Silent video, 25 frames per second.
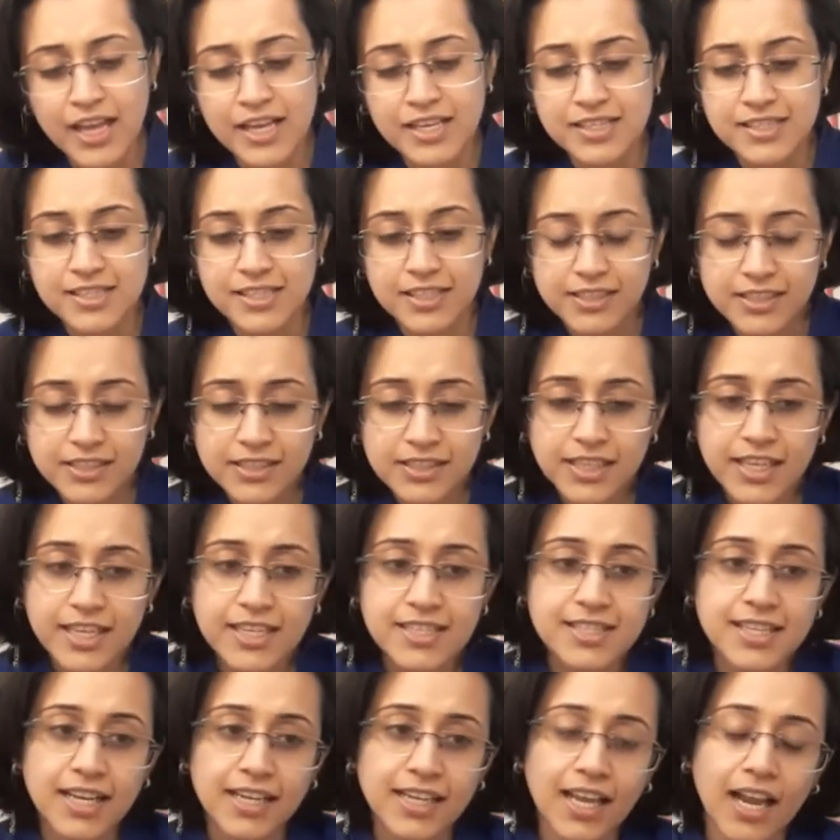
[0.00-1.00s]
Certain
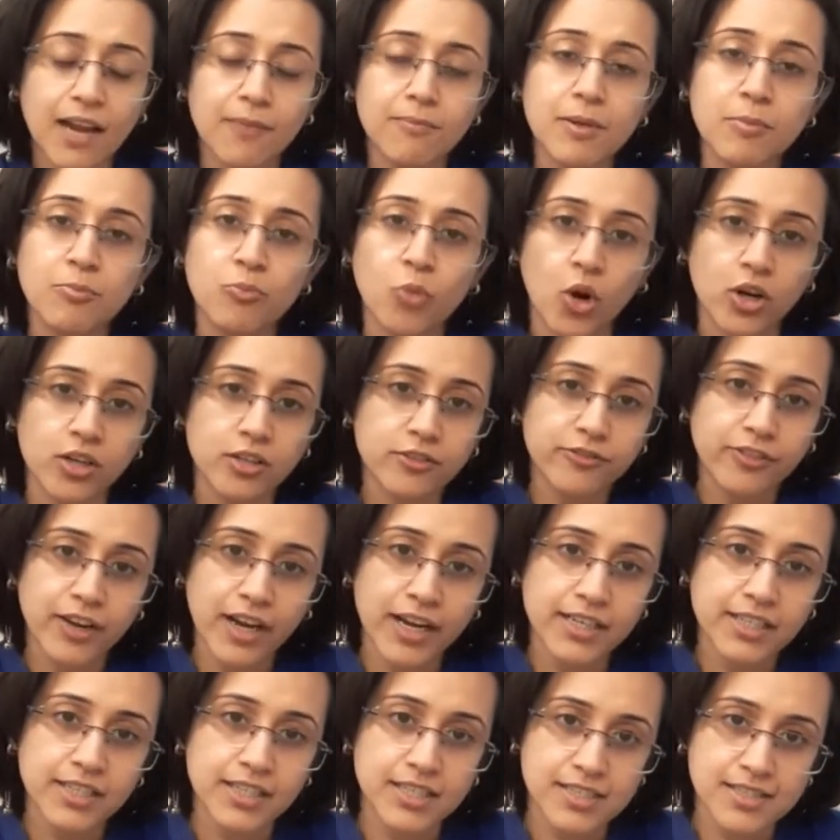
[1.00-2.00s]
things that can be
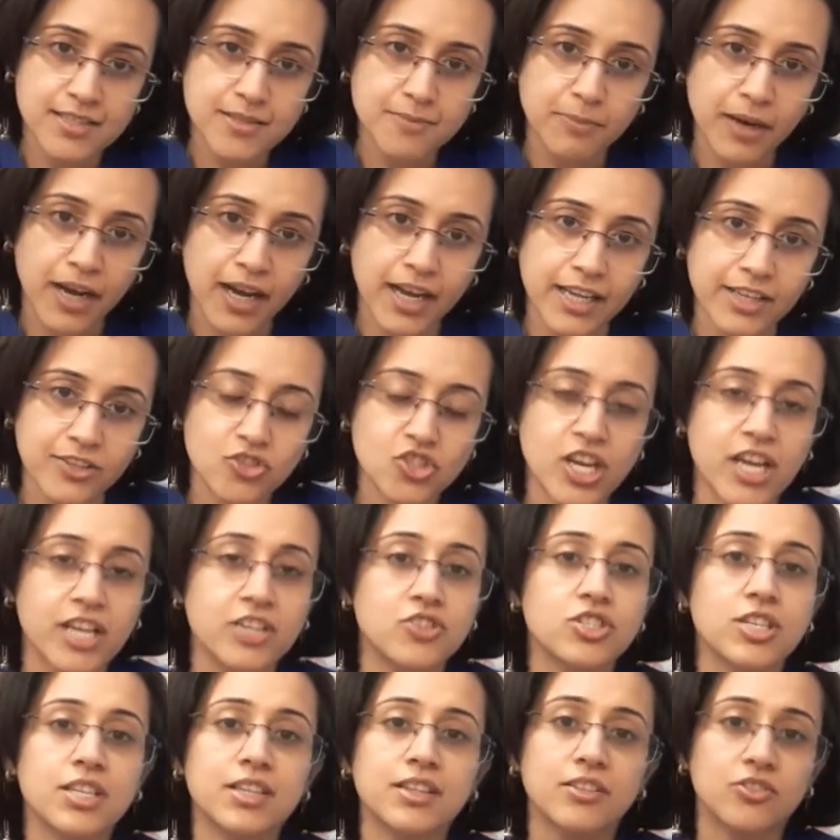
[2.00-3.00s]
modified is by
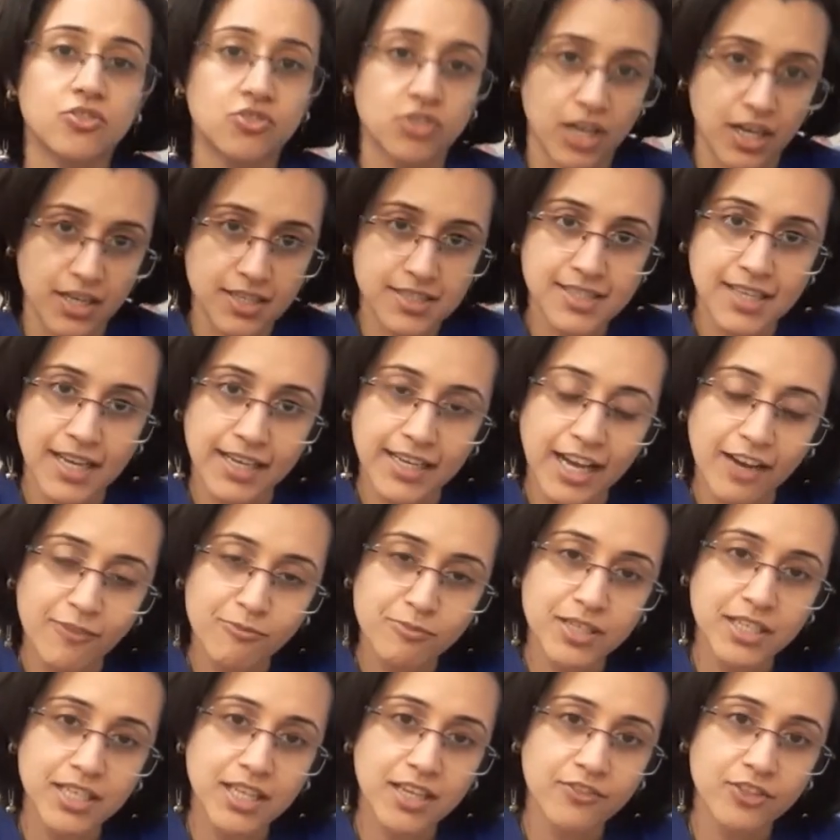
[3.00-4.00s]
changing the drugs that have
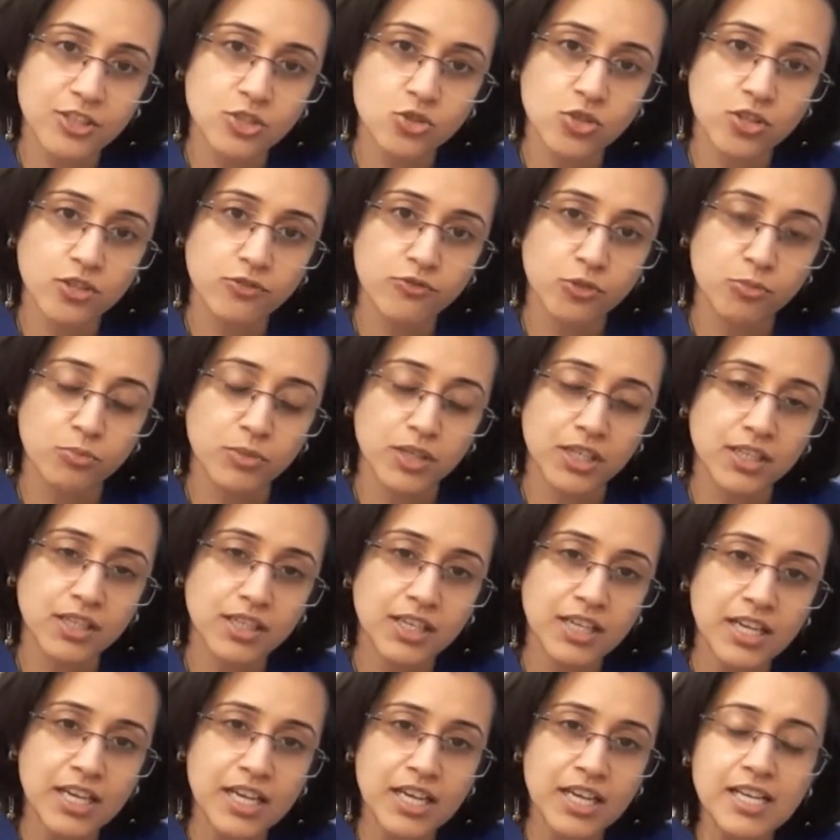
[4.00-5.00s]
been given to the woman.
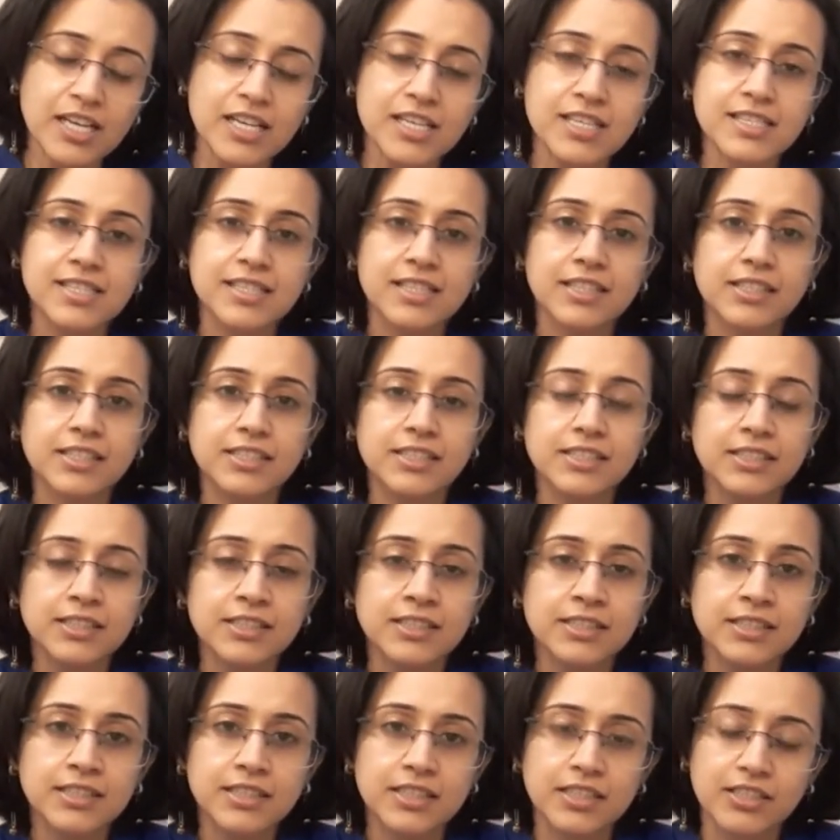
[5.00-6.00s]

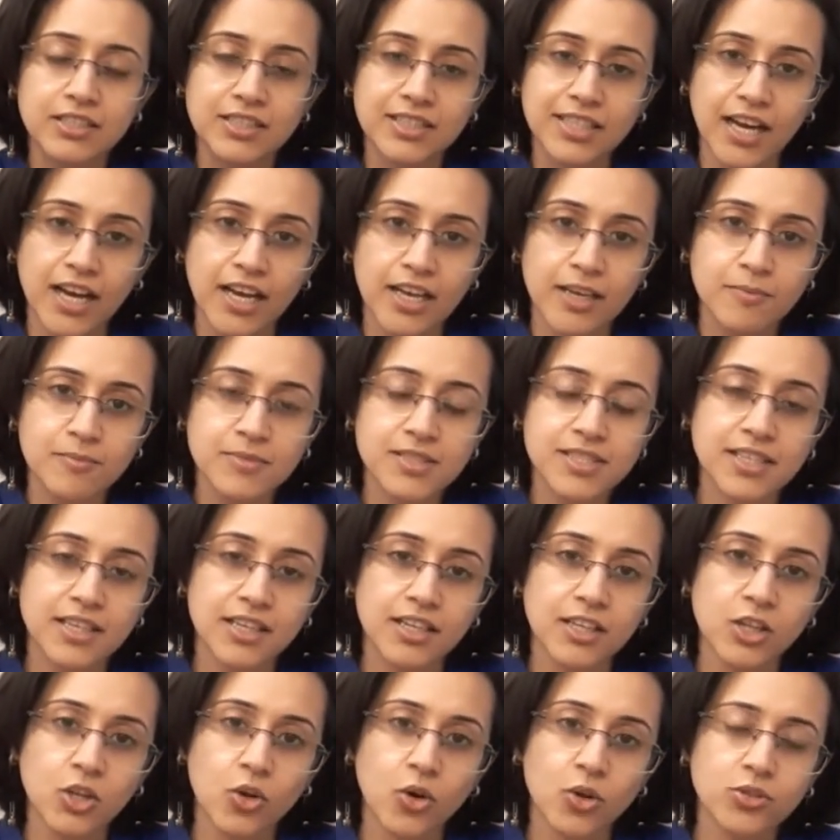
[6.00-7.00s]
Certain times,
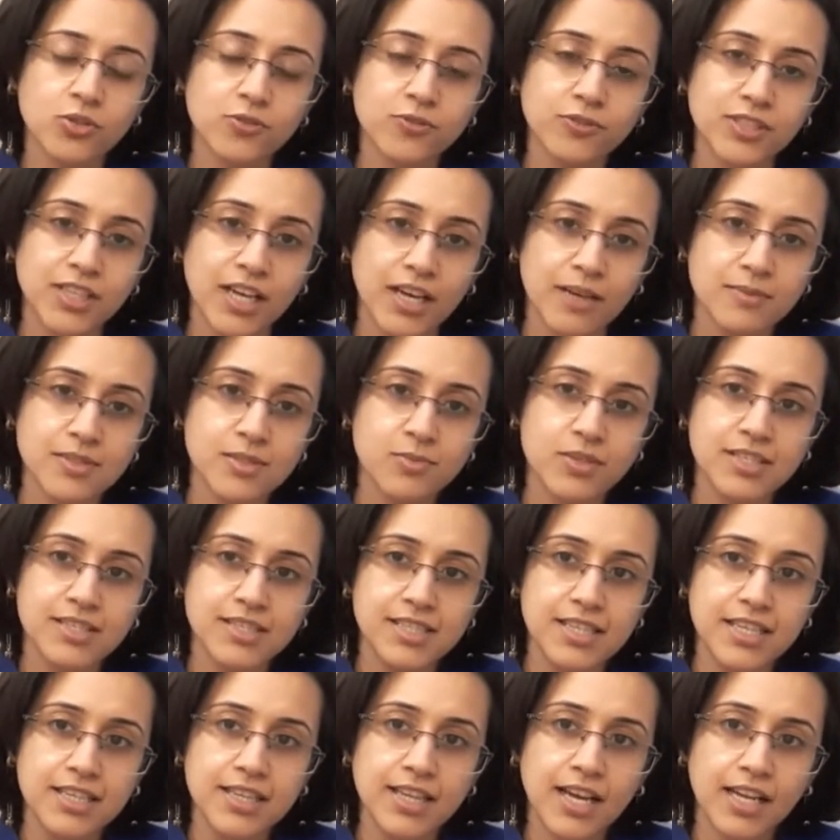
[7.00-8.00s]
a lot of times we
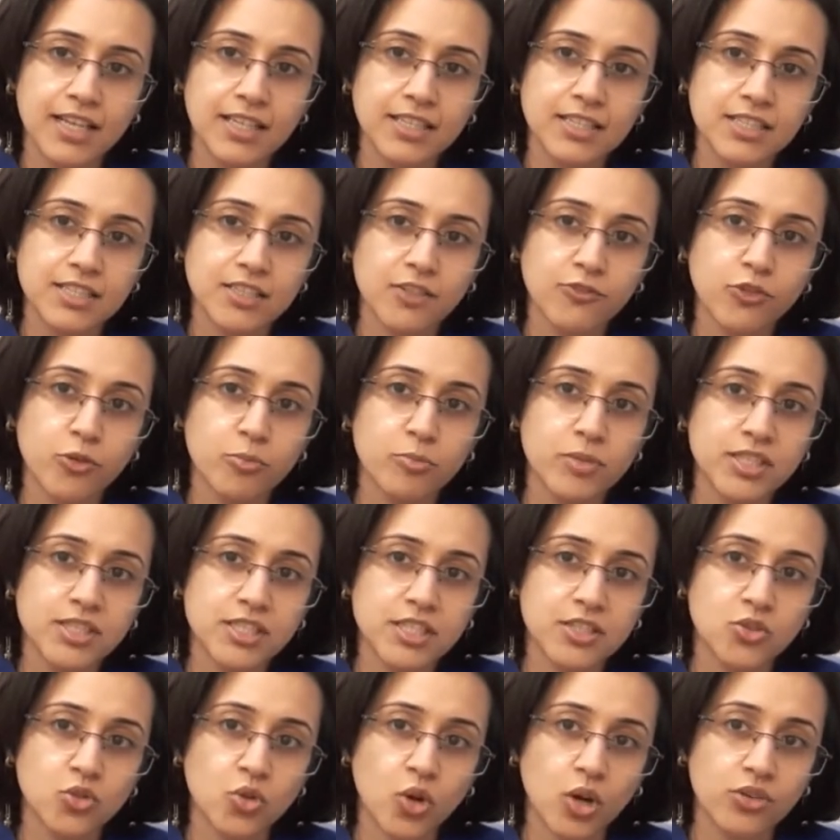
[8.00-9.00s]
see that the woman
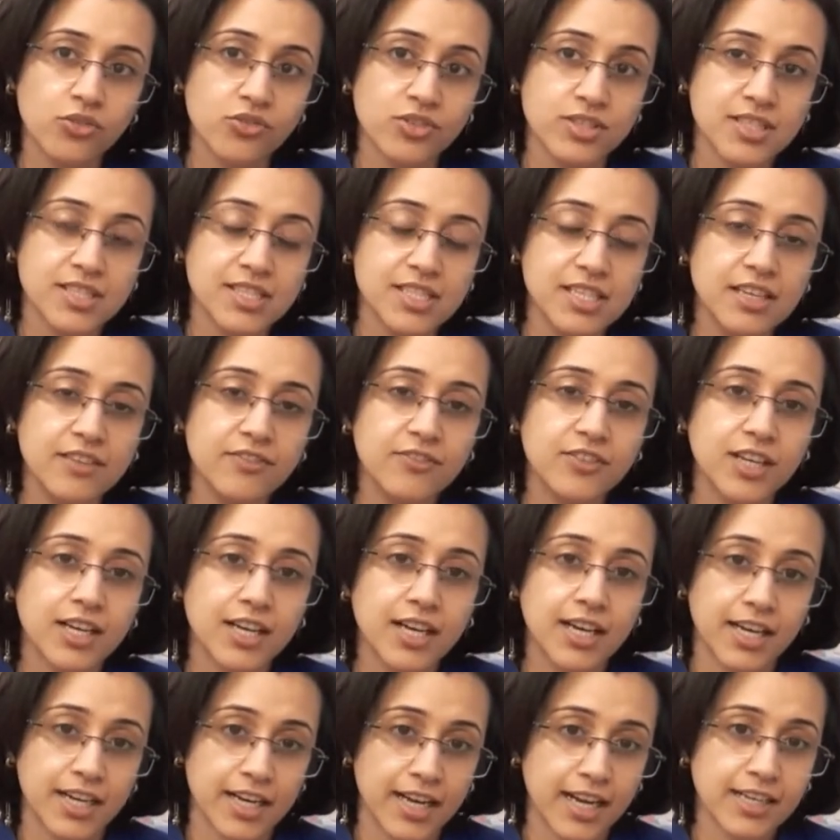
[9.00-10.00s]
did not receive the
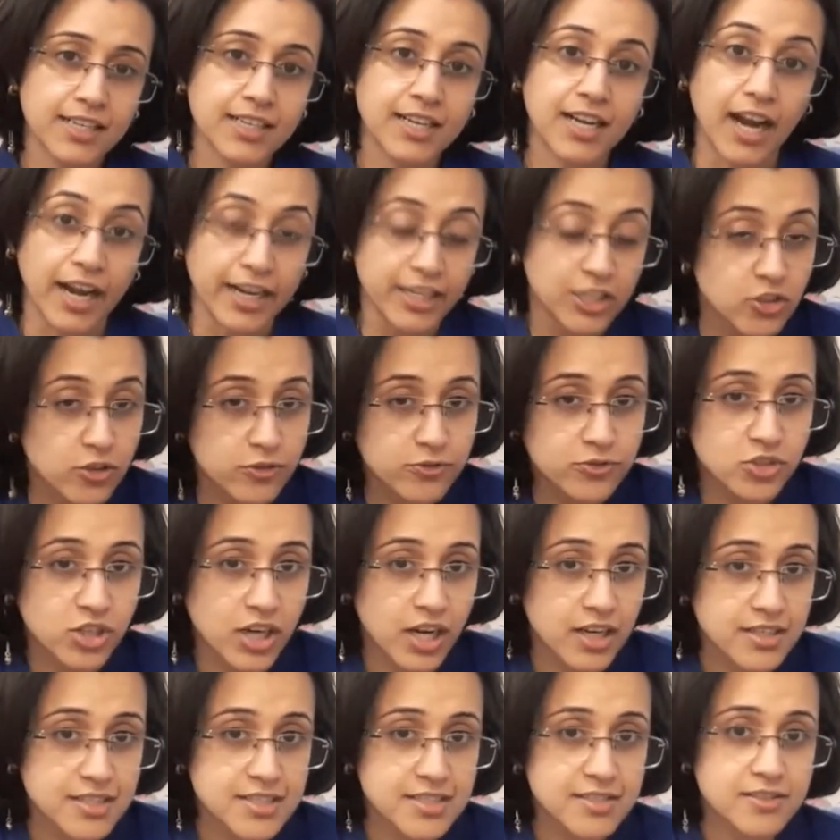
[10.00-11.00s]
correct kind of
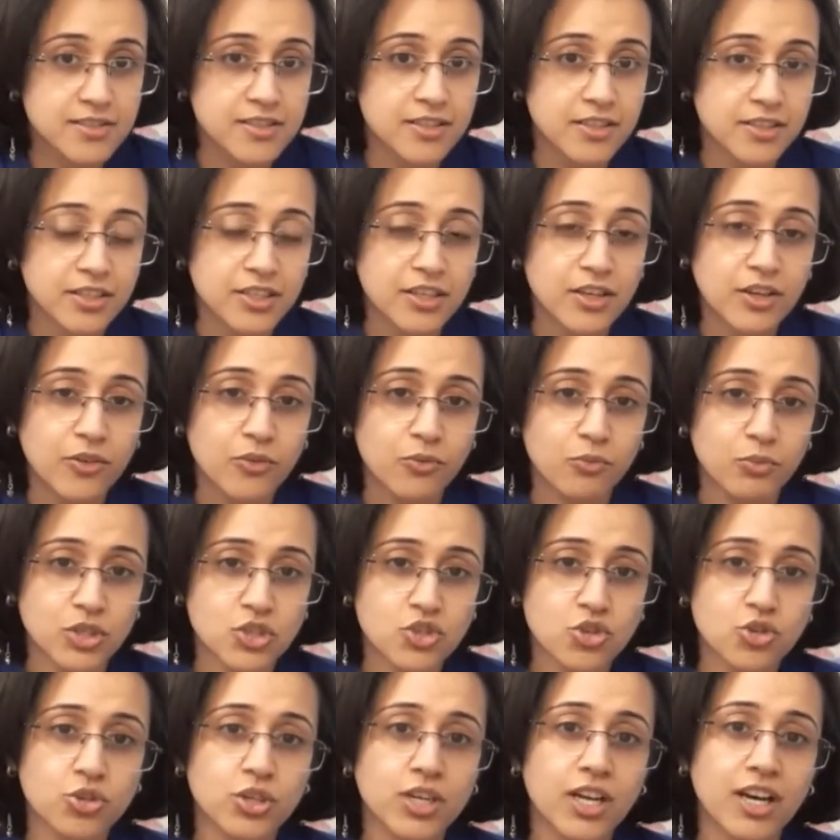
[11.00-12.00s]
drugs which
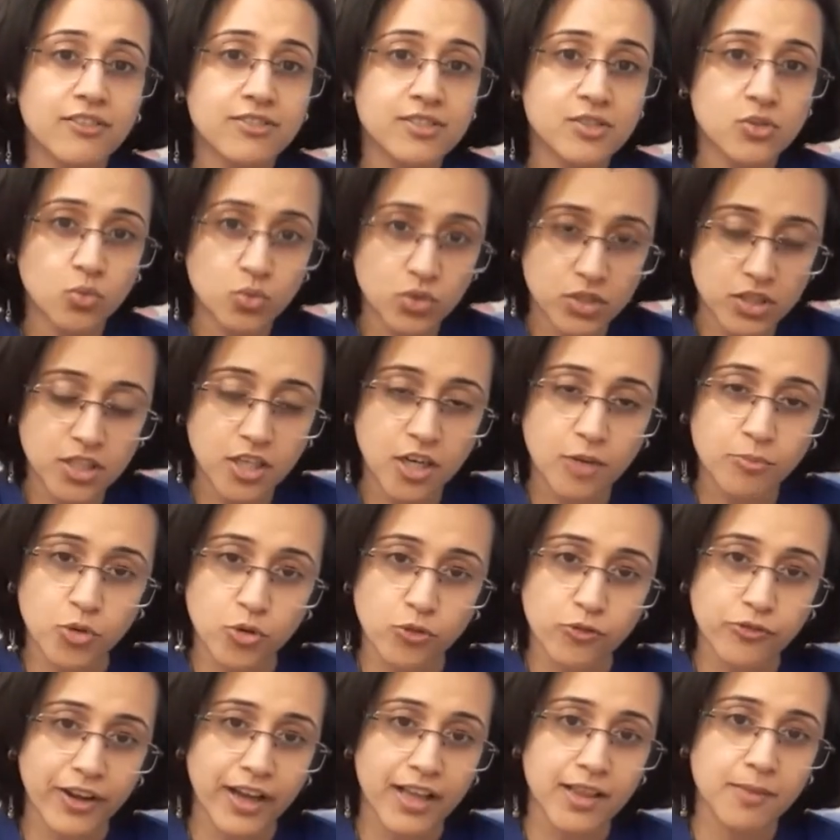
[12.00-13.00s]
should have suited her
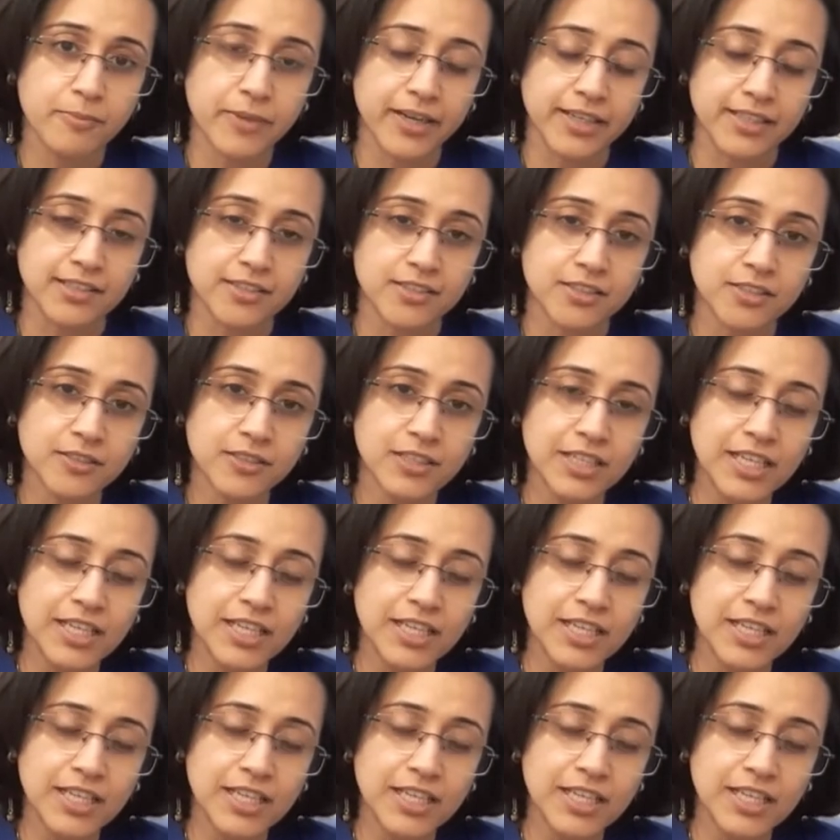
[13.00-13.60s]
profile better.